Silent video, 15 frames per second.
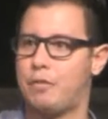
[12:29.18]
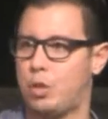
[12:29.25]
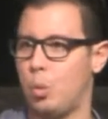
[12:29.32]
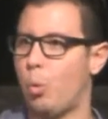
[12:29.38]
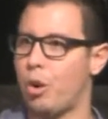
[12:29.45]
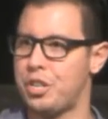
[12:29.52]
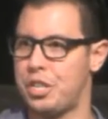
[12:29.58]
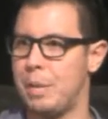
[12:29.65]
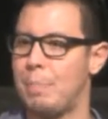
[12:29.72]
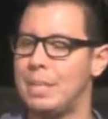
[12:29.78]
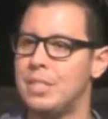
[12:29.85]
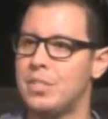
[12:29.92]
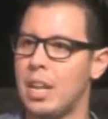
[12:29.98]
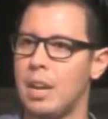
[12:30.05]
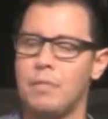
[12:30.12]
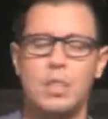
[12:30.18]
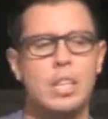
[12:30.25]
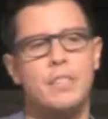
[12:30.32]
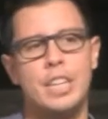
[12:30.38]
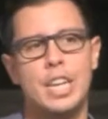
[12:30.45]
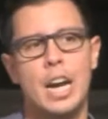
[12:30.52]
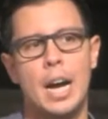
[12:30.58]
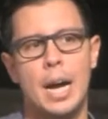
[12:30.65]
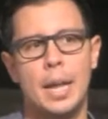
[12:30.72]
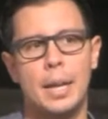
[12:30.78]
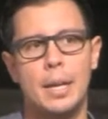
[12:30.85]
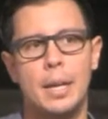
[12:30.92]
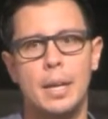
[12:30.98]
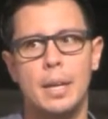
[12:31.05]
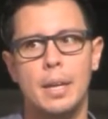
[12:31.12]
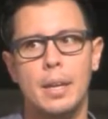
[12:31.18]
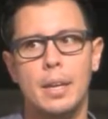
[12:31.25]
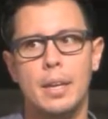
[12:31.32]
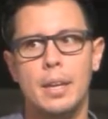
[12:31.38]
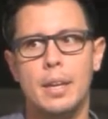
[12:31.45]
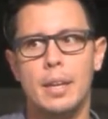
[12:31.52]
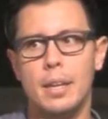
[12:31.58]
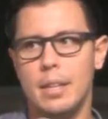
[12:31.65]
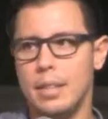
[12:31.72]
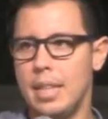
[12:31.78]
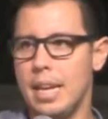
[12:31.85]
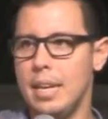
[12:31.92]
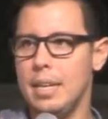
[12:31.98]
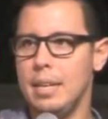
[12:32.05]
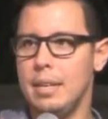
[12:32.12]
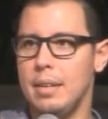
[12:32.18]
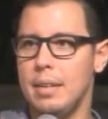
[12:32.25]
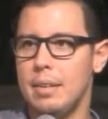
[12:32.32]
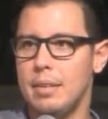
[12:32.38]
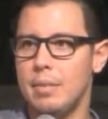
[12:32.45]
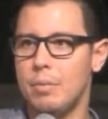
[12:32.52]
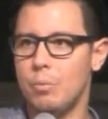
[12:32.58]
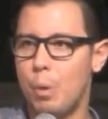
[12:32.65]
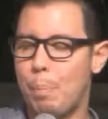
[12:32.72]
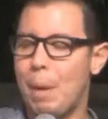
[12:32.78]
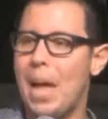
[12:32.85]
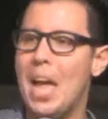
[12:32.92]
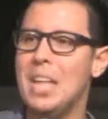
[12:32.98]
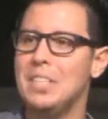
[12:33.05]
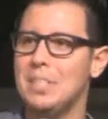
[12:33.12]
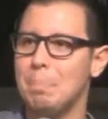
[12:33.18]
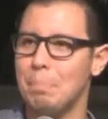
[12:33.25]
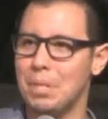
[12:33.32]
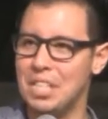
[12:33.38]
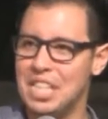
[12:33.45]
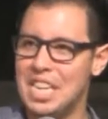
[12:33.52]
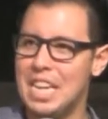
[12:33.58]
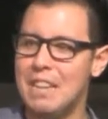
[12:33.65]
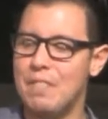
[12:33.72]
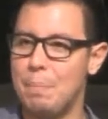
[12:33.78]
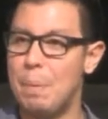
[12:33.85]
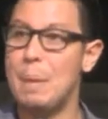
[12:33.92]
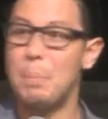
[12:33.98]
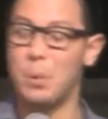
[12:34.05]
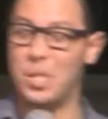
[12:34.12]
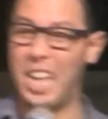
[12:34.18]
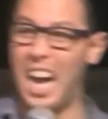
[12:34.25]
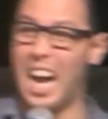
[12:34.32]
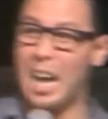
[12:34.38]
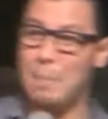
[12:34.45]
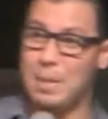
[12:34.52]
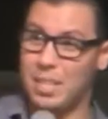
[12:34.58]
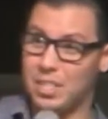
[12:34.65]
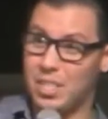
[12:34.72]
to worship instead of the living God. They repent and believe, and people die because